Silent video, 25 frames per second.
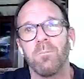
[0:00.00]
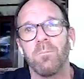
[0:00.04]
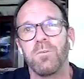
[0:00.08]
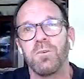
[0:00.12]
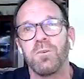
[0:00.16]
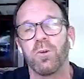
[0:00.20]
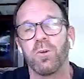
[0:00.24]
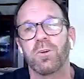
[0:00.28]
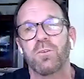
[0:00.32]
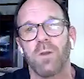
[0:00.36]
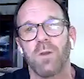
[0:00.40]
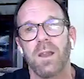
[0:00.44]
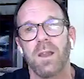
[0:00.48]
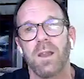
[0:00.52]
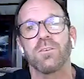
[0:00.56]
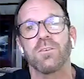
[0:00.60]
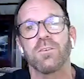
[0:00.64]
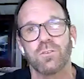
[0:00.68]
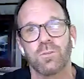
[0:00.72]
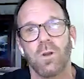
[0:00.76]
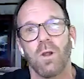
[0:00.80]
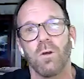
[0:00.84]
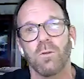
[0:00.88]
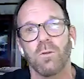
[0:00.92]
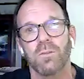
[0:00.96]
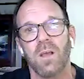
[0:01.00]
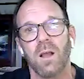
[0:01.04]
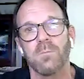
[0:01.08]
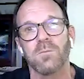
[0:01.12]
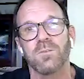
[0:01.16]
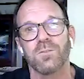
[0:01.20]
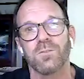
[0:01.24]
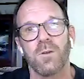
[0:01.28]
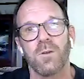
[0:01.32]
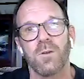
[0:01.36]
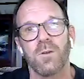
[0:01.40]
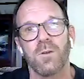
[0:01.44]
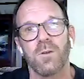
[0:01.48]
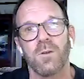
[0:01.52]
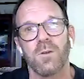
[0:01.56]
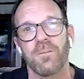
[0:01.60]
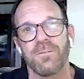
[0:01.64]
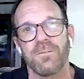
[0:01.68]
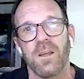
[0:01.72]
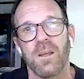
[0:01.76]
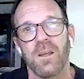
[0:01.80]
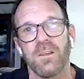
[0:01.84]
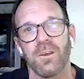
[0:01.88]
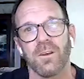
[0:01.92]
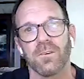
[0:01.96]
Your greatest growth comes from their
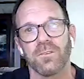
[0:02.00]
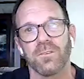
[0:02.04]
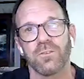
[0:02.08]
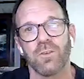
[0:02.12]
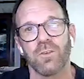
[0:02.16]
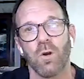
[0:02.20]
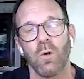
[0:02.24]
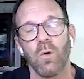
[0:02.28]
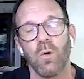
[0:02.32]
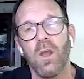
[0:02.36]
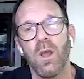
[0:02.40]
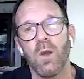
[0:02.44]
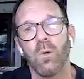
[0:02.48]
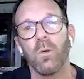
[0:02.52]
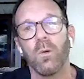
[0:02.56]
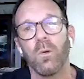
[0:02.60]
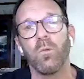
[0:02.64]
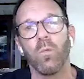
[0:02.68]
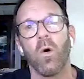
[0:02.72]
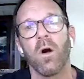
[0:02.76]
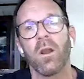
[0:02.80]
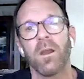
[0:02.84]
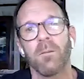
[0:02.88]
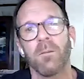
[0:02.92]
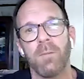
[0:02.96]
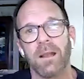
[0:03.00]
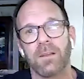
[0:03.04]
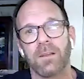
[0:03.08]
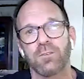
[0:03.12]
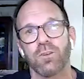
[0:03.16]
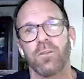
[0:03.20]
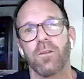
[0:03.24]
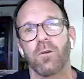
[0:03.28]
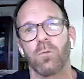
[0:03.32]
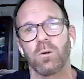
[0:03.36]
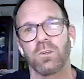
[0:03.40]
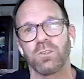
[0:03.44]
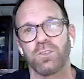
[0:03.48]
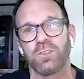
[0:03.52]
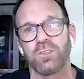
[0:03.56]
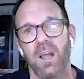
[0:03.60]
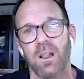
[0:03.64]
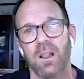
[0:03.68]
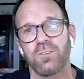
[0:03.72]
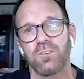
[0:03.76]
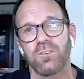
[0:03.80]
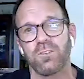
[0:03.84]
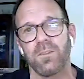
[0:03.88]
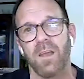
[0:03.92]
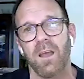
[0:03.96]
failures. So we want to make sure that we're
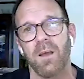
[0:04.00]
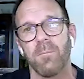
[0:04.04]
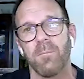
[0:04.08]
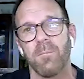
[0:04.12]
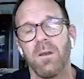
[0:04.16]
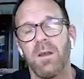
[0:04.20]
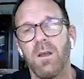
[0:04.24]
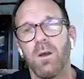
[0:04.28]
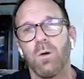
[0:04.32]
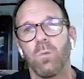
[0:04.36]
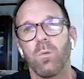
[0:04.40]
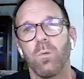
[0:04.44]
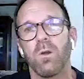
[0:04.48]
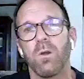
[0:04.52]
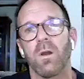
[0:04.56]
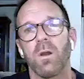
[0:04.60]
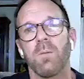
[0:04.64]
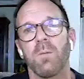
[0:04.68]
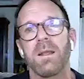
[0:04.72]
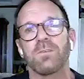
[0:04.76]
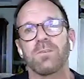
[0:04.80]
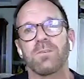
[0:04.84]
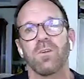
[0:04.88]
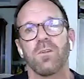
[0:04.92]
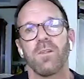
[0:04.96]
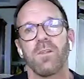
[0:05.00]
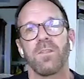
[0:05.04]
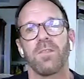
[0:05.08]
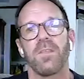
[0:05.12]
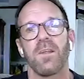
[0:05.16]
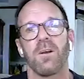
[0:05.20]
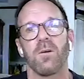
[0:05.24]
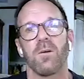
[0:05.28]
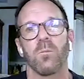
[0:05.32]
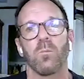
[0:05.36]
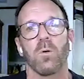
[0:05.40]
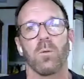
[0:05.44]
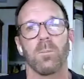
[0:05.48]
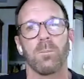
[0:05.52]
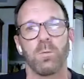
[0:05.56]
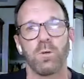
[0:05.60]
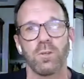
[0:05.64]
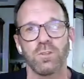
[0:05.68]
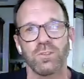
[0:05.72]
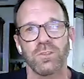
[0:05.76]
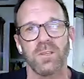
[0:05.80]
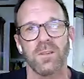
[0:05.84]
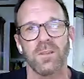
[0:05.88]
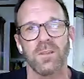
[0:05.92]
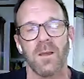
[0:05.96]
challenging them. We want to make sure that we're
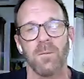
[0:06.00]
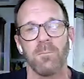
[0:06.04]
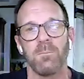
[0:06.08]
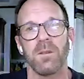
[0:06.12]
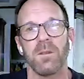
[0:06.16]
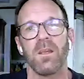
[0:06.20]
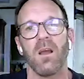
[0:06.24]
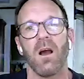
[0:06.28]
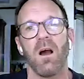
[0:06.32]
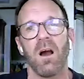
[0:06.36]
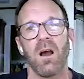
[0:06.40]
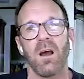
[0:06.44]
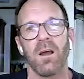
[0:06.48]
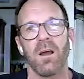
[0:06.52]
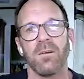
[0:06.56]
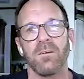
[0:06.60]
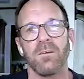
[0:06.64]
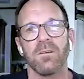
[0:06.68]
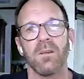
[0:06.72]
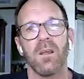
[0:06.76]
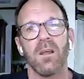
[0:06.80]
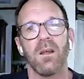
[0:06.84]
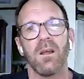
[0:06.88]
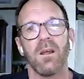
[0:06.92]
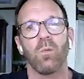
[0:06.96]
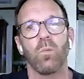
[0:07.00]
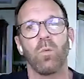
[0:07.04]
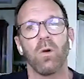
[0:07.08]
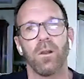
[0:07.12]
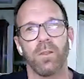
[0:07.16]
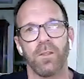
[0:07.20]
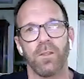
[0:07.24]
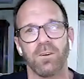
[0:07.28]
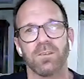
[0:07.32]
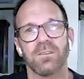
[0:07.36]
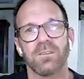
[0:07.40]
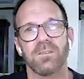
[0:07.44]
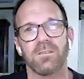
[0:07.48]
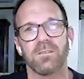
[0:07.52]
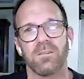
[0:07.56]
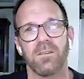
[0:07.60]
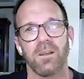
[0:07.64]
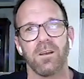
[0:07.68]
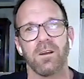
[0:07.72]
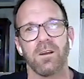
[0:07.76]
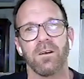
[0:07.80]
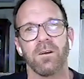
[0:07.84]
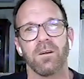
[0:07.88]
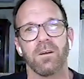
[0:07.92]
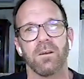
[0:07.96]
pushing them beyond where
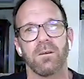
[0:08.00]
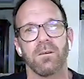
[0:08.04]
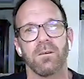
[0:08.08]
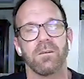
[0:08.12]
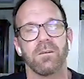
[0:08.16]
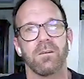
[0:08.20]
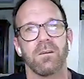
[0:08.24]
their